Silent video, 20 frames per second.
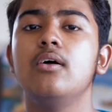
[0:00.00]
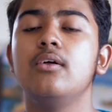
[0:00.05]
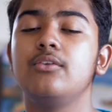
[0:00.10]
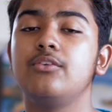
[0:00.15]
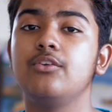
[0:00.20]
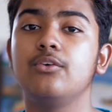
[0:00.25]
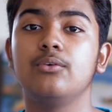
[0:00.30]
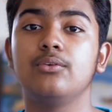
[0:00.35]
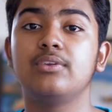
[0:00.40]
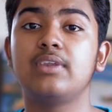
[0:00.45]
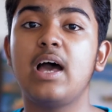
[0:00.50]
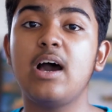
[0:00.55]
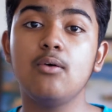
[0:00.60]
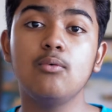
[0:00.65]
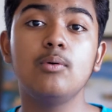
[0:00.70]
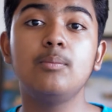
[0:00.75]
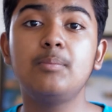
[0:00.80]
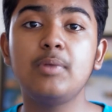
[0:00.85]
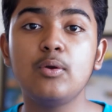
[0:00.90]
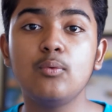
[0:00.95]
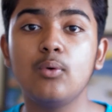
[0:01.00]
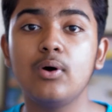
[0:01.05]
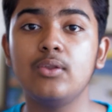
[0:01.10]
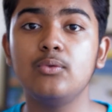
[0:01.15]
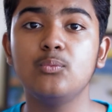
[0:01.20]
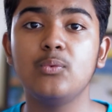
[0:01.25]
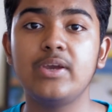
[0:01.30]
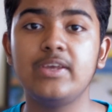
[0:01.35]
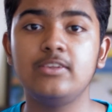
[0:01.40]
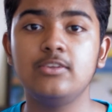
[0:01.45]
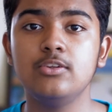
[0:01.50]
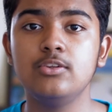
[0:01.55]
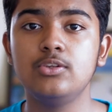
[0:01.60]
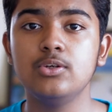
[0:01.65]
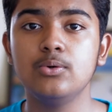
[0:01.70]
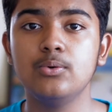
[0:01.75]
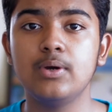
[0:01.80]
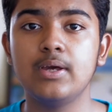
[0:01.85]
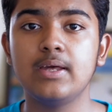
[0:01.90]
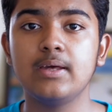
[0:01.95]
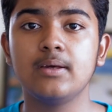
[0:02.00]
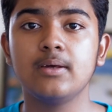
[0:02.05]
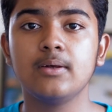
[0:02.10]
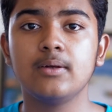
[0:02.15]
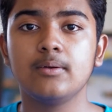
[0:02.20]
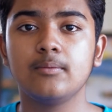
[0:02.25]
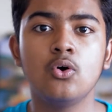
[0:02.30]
So that would be one way to do it.